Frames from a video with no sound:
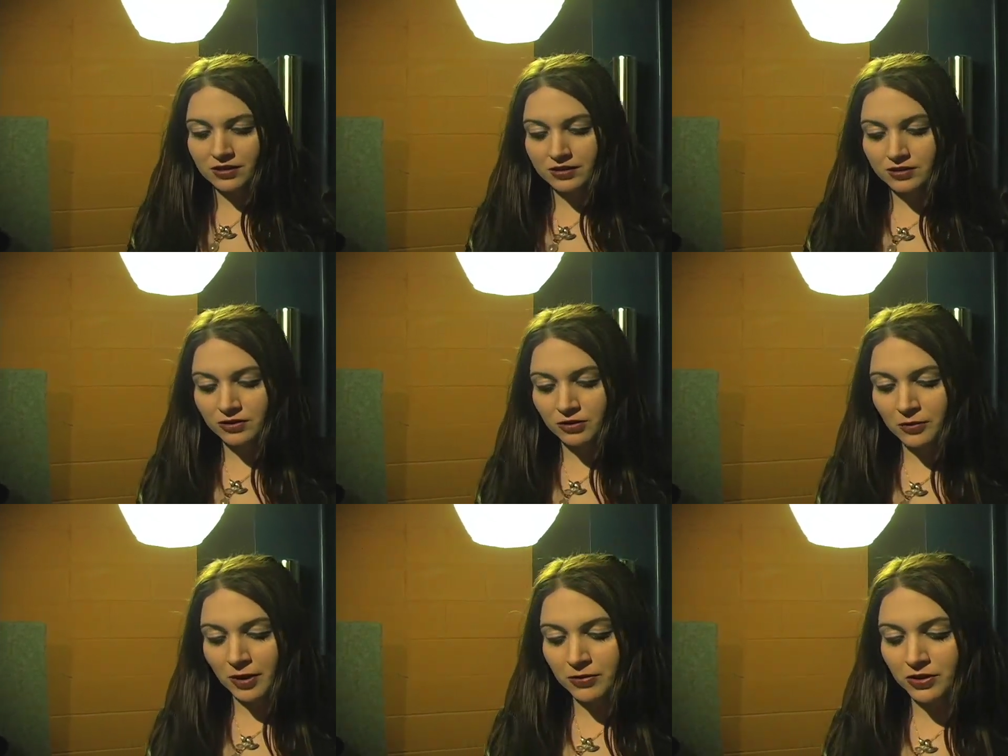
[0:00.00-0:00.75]
Do you
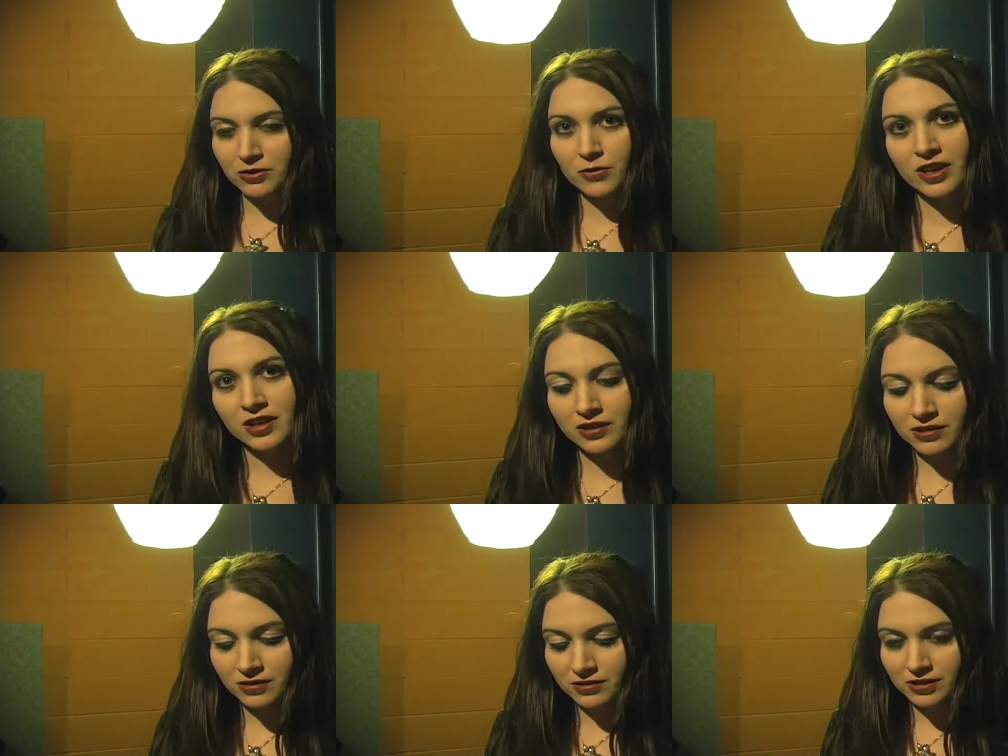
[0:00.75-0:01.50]
remember the way
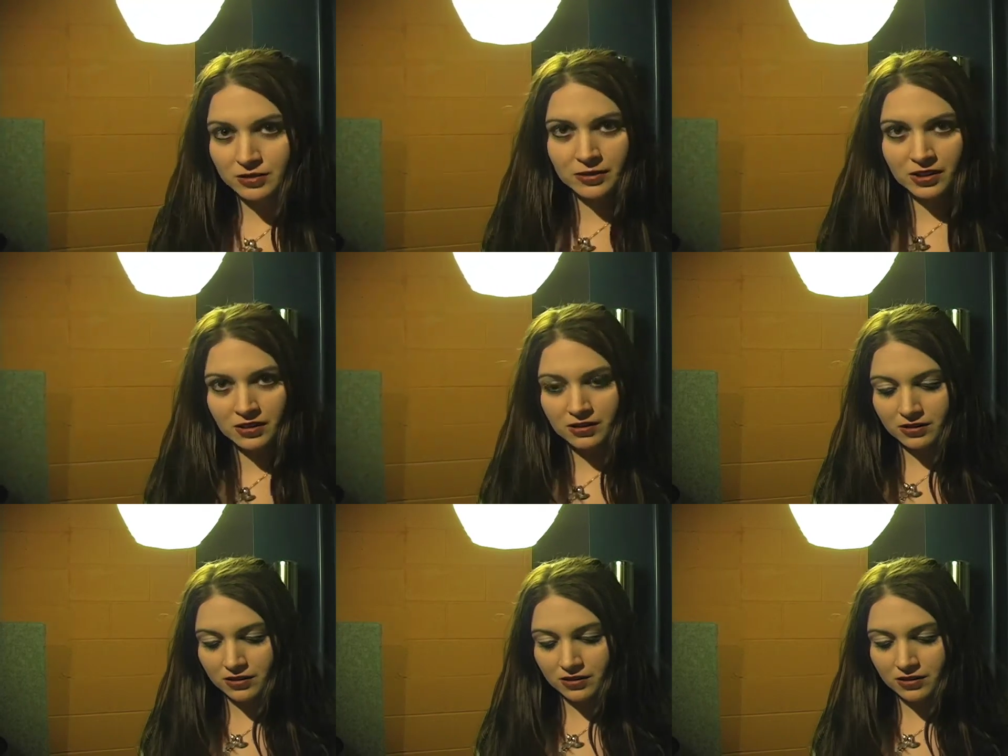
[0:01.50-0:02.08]
to me?